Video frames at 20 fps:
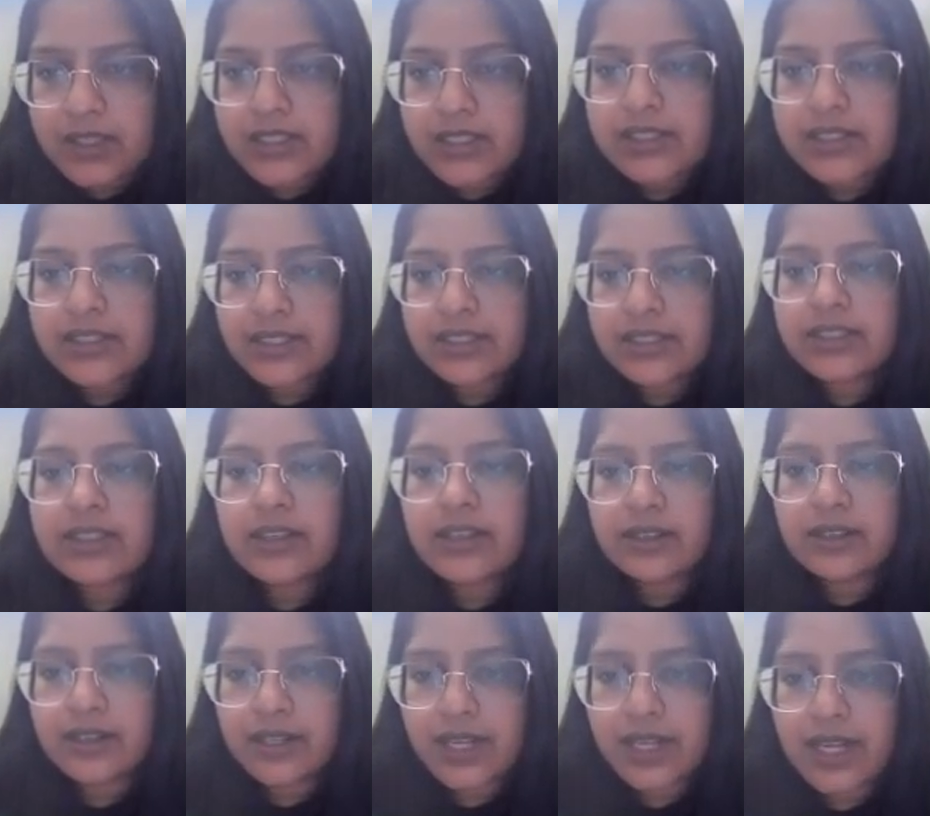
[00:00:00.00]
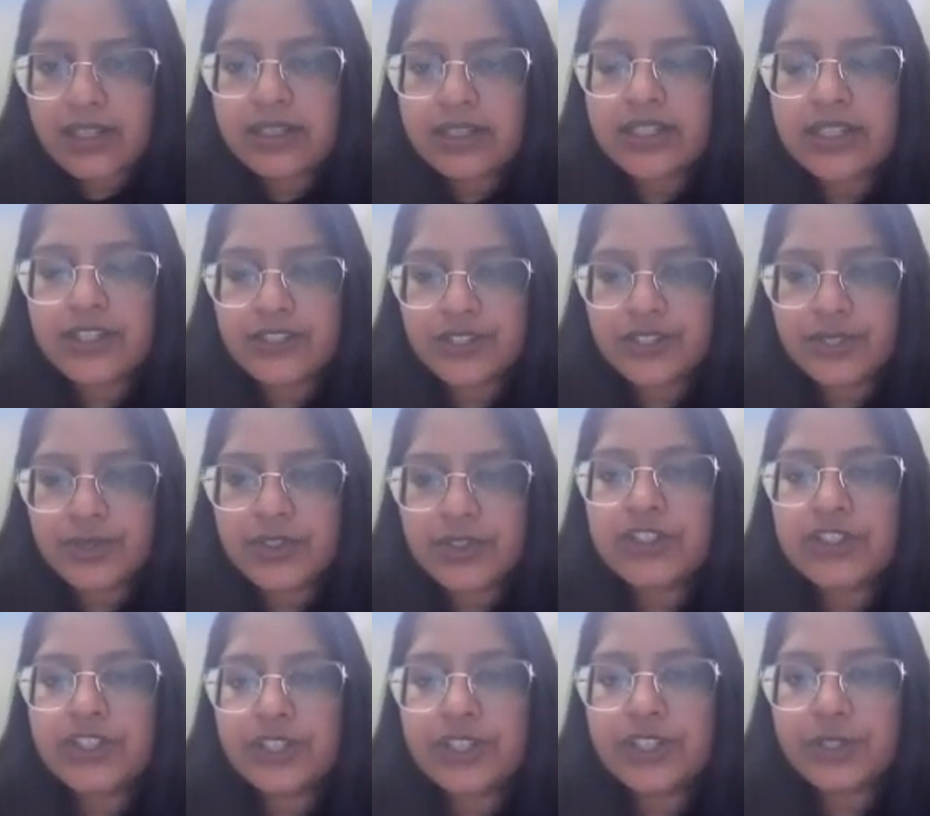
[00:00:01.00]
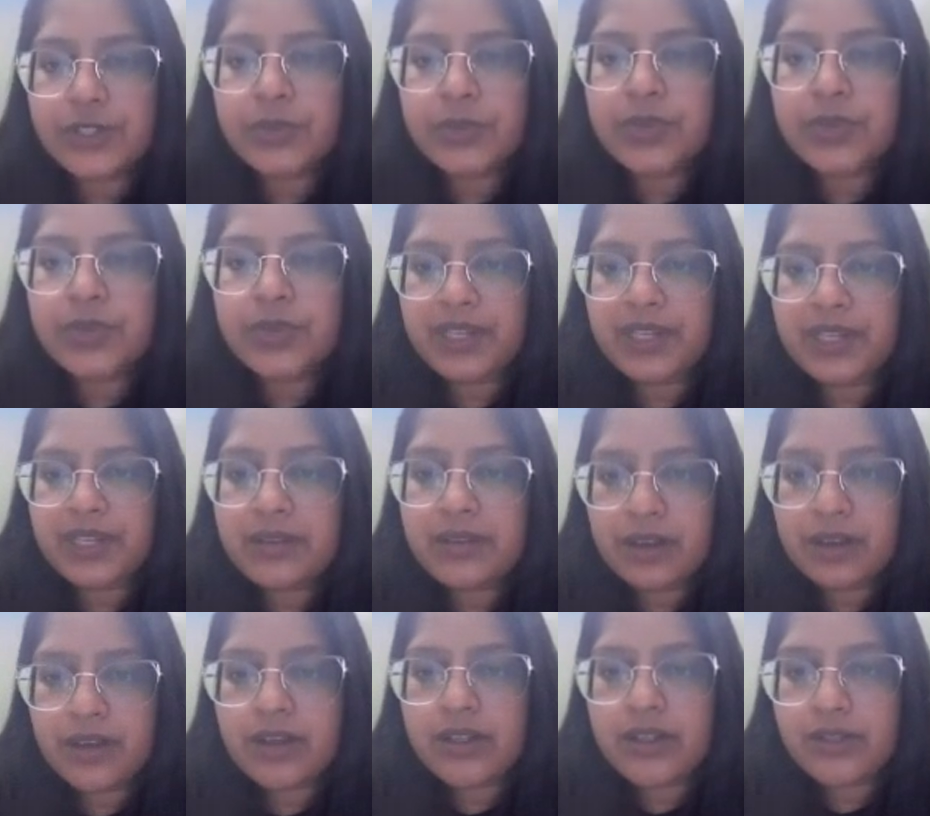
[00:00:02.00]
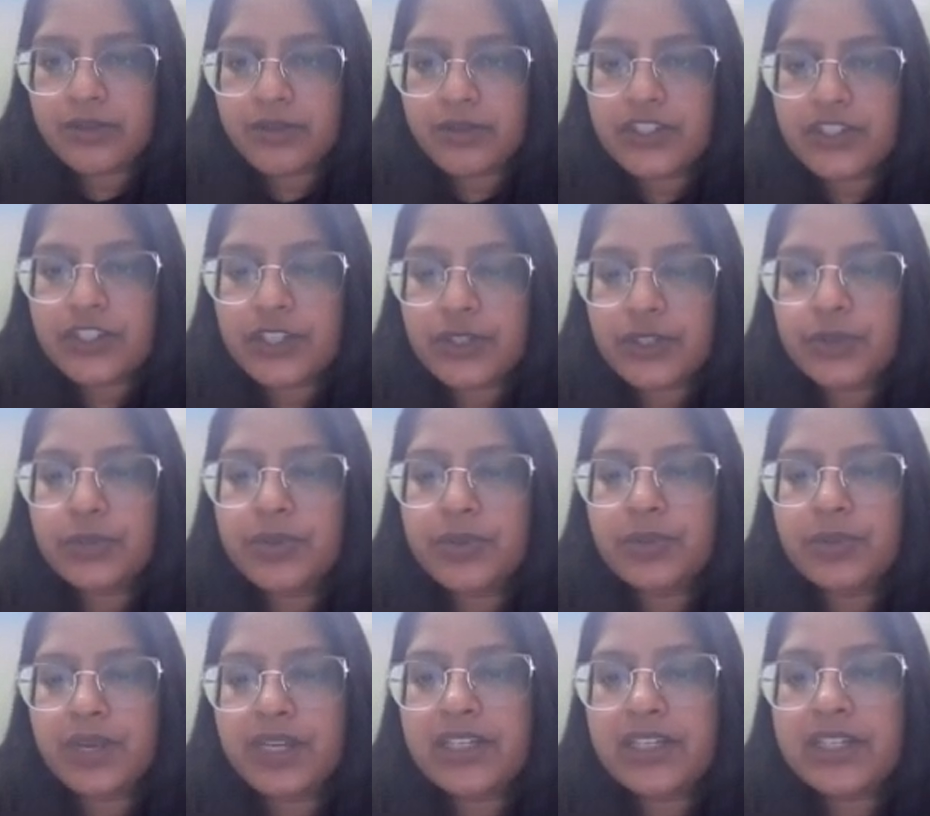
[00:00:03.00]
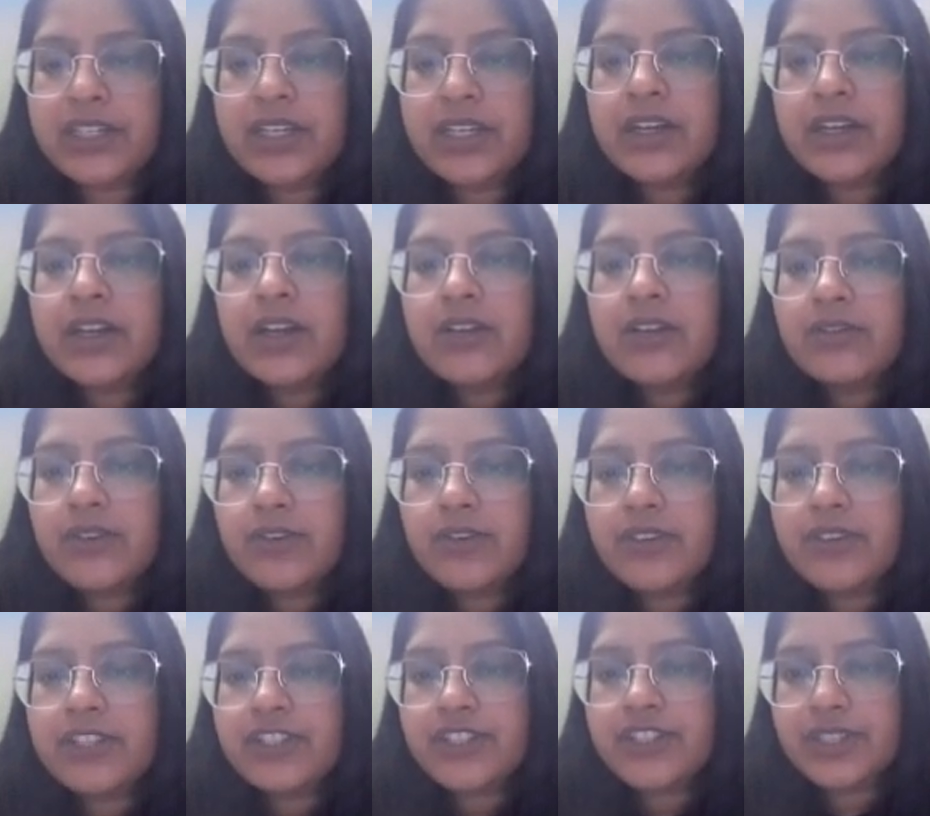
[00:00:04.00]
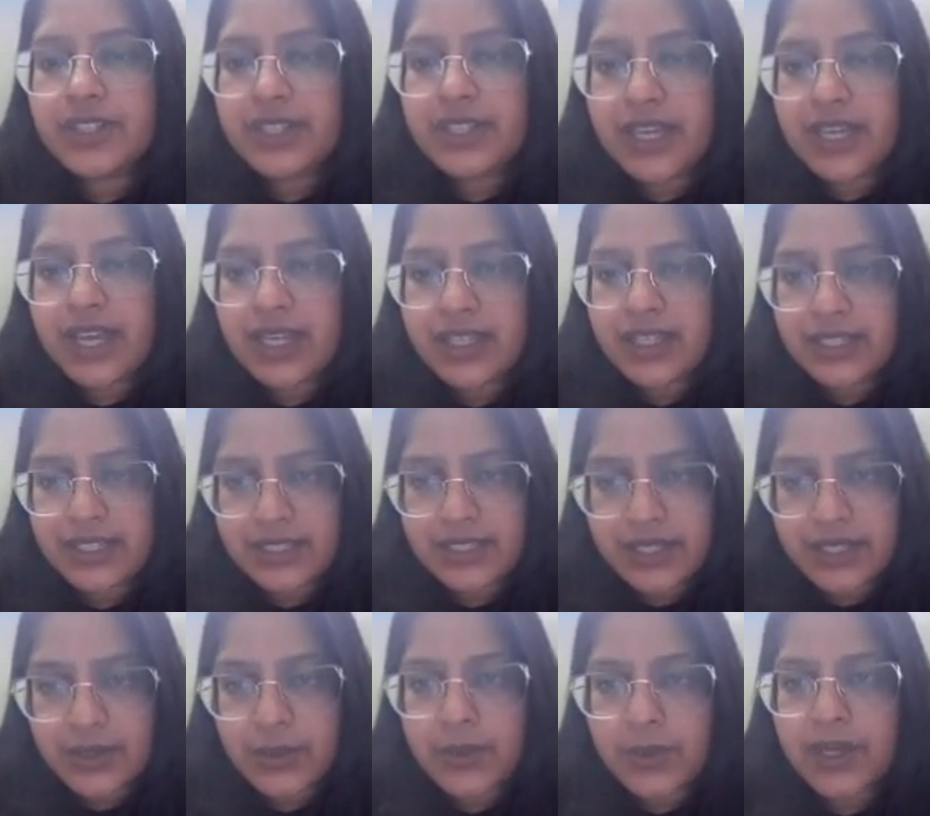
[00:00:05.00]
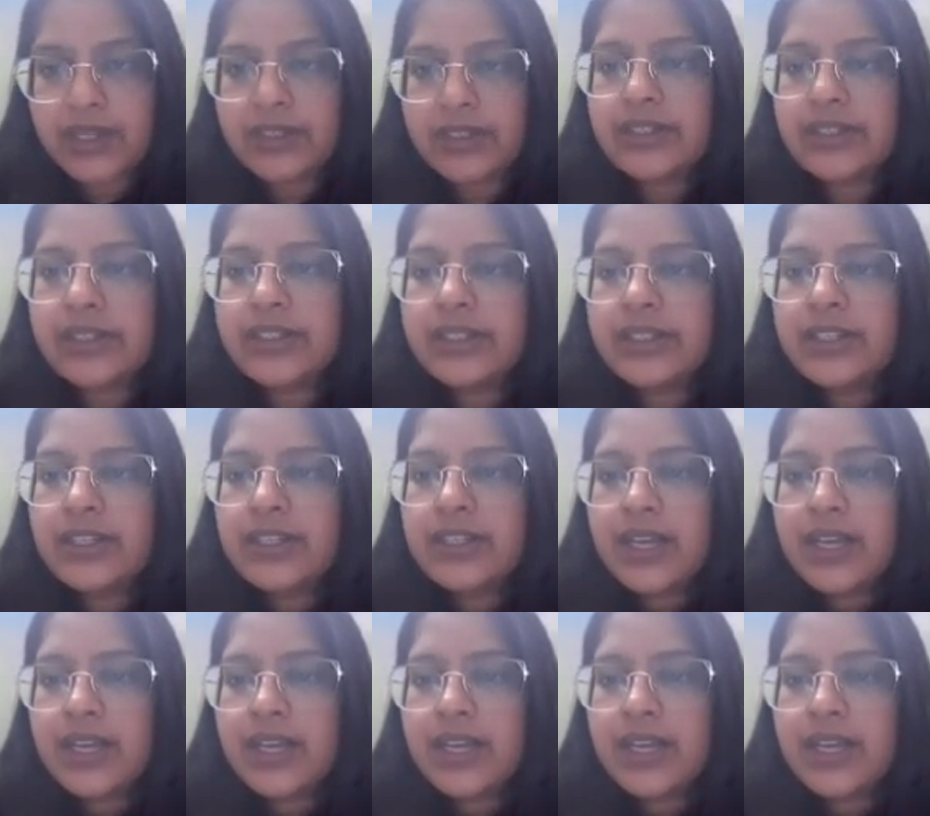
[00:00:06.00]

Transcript: certain conditions which need to be met, for which EIA is required,